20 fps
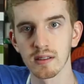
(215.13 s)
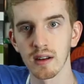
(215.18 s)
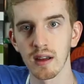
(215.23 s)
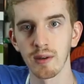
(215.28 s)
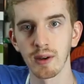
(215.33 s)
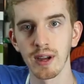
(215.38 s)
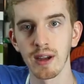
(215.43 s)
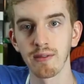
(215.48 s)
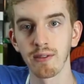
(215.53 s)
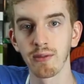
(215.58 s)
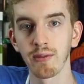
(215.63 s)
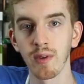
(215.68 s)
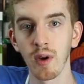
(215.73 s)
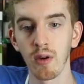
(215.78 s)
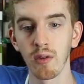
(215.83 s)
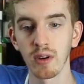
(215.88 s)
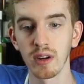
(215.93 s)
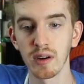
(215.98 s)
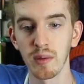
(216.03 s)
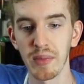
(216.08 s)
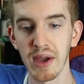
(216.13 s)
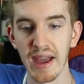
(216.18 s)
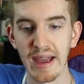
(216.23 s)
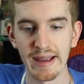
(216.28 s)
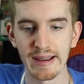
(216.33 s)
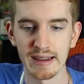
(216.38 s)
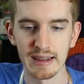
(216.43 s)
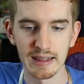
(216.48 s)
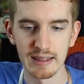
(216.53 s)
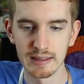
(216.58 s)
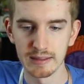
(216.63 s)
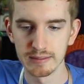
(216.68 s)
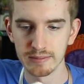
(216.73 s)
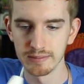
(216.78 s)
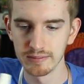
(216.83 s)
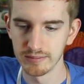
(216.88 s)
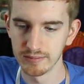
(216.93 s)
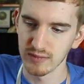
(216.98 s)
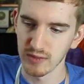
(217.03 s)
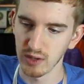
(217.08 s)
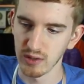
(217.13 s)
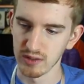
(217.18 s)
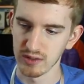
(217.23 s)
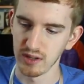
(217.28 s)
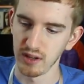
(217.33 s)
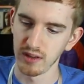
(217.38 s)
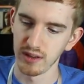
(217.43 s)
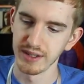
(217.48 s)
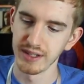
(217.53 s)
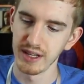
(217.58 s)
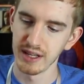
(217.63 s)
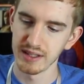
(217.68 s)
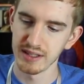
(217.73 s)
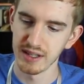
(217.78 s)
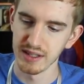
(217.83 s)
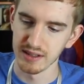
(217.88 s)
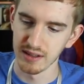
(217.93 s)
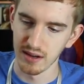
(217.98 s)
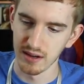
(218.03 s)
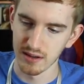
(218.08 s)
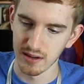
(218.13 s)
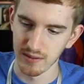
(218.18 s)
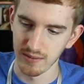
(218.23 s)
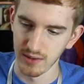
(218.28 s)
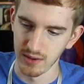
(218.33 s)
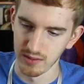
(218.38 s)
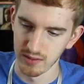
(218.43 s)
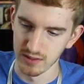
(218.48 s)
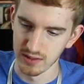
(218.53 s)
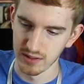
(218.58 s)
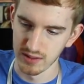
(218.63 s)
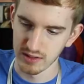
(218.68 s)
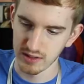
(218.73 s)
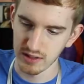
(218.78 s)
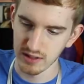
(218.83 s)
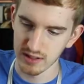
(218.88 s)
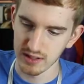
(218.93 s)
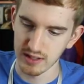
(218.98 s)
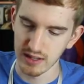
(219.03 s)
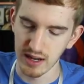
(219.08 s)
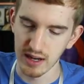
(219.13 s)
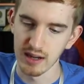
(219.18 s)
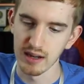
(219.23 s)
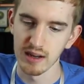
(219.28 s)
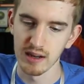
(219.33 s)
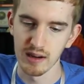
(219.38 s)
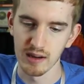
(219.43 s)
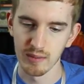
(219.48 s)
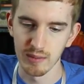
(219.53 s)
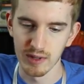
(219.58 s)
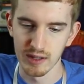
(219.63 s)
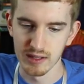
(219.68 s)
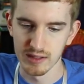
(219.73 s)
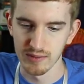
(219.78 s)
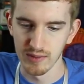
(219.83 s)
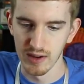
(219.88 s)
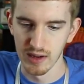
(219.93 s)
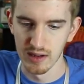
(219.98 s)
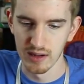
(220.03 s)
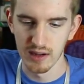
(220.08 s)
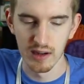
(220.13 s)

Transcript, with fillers: So now we have a phone in a bag course, all the dust that's on your phone is just gonna stay in here, but that's fine.